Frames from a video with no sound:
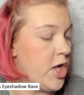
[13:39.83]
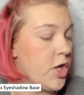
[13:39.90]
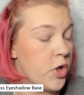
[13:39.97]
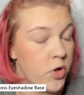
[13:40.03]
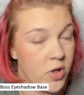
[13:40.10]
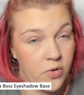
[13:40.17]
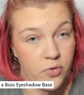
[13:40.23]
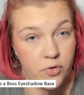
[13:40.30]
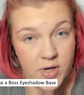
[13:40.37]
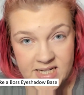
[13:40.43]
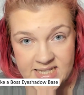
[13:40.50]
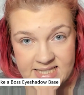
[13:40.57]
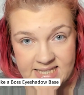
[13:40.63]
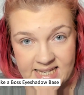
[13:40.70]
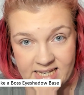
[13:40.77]

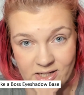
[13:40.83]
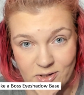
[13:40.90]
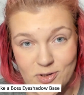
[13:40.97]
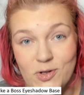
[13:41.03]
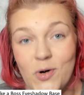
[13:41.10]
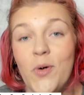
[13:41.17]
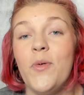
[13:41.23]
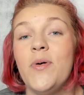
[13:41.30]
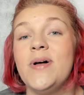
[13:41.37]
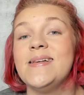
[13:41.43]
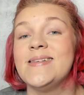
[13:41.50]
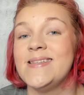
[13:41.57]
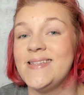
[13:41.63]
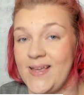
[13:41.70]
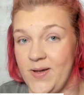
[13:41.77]
creasing, so
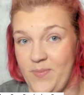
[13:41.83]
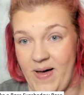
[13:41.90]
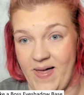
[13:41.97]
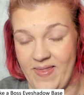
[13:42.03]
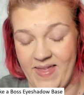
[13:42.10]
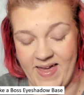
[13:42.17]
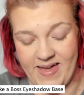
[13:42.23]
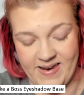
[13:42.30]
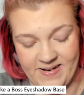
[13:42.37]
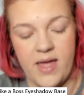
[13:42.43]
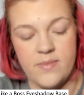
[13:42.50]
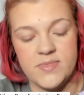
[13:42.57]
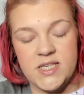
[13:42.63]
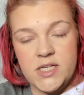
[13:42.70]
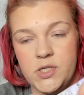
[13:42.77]
we'll see about that.
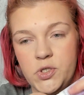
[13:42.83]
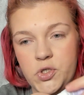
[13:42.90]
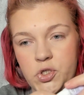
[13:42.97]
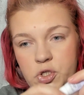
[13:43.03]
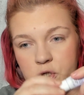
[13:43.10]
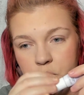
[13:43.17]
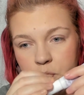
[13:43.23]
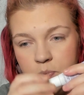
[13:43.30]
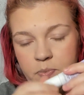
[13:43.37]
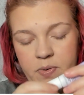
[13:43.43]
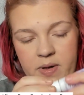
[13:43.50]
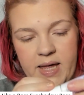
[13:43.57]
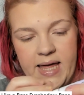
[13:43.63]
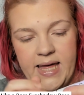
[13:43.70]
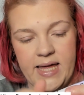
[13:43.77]
Comes in a tube,
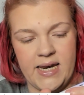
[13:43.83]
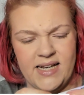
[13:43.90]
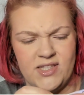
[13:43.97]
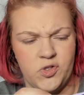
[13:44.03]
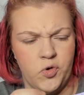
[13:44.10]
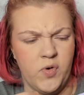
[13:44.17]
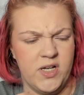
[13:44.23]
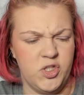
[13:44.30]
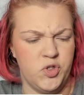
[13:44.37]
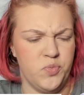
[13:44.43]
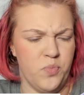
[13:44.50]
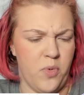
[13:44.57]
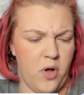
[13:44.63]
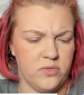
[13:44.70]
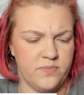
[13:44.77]
and it's quite
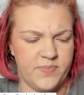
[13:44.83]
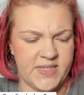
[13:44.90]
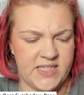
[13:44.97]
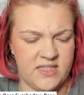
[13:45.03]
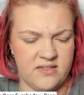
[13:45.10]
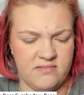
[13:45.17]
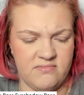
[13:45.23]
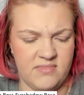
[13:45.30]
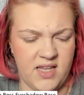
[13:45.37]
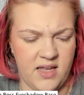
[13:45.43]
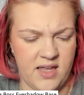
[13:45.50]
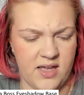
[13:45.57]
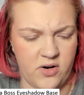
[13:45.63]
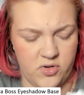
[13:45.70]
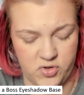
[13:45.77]
small, but that
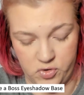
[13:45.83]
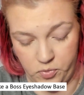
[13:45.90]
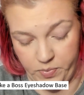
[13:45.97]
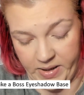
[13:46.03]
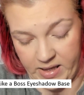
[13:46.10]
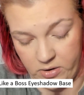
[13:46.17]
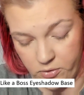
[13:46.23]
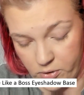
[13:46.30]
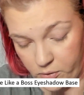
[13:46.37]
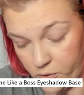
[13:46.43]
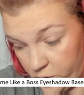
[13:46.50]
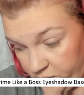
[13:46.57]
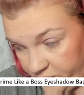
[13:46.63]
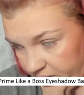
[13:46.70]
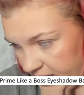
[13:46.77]
can also be, you know,
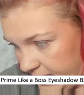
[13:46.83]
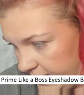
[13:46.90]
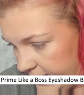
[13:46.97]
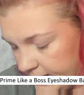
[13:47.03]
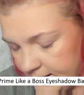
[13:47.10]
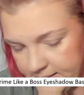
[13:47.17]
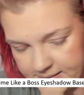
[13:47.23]
convenient.